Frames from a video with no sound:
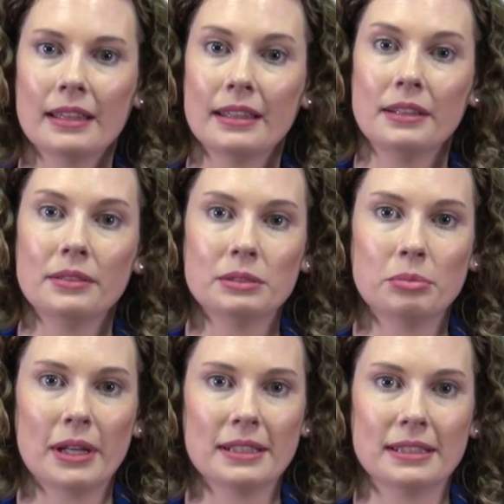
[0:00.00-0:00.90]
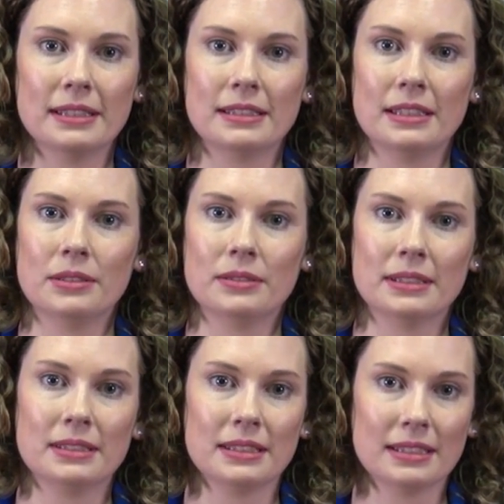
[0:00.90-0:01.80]
Clinical depression is an
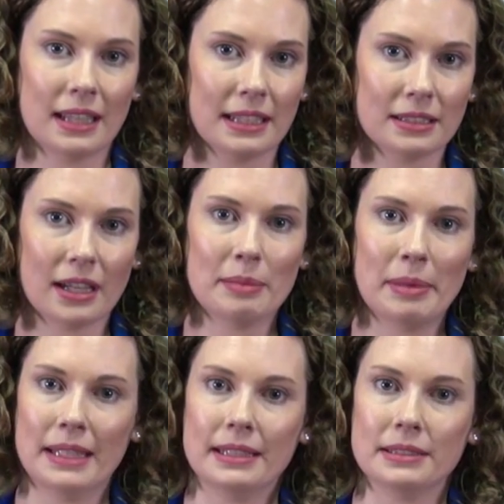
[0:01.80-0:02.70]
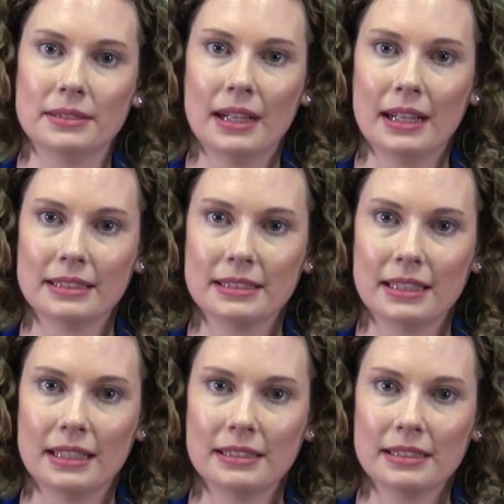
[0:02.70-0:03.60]
illness just like diabetes or heart
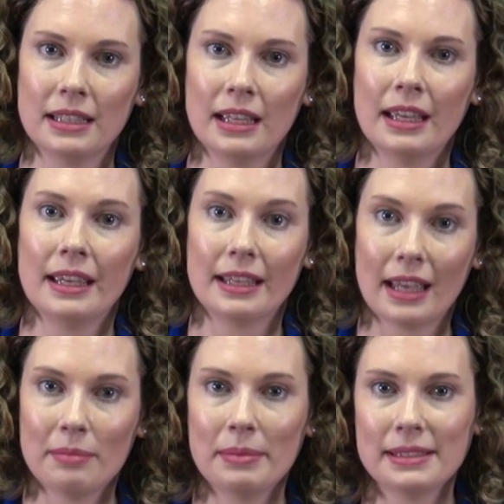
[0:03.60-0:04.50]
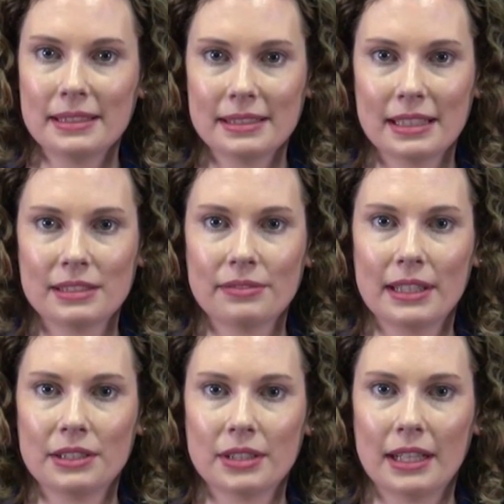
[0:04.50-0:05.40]
disease. It can be
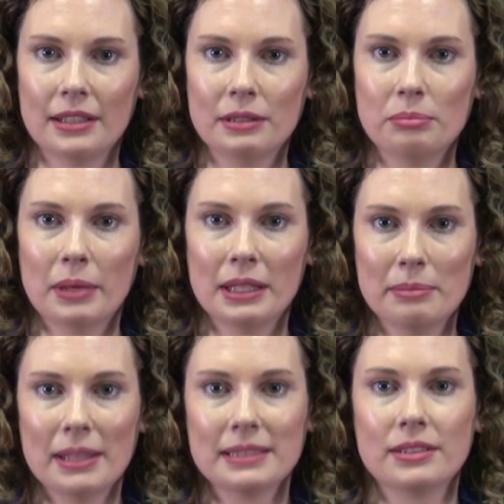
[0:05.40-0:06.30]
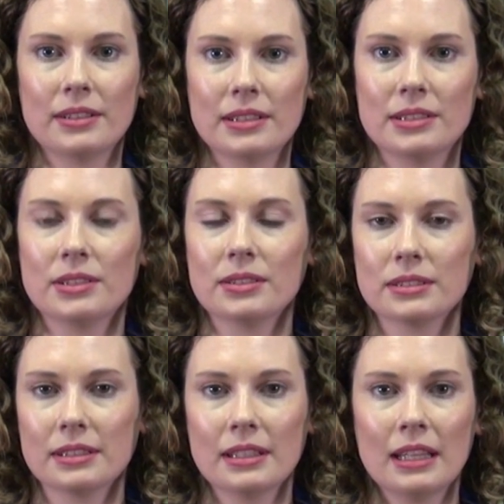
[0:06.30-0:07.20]
successfully treated, but you must go to the
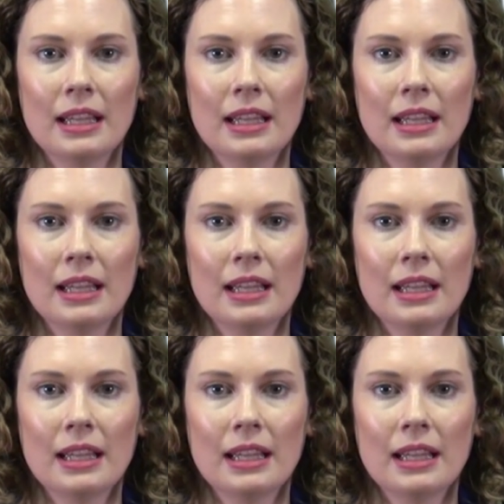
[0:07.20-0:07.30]
doctor.